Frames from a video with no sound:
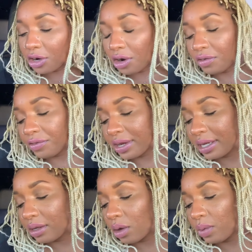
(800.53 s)

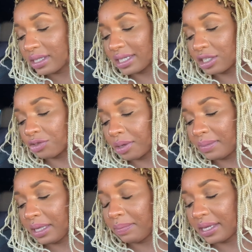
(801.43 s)
Girlfriend was
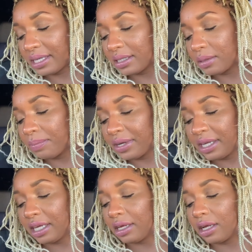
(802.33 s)
extremely pissed,
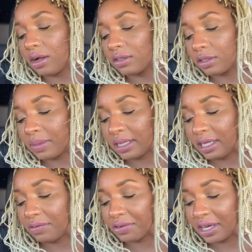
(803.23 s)
but
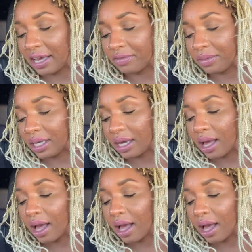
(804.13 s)
ultimately forgave me.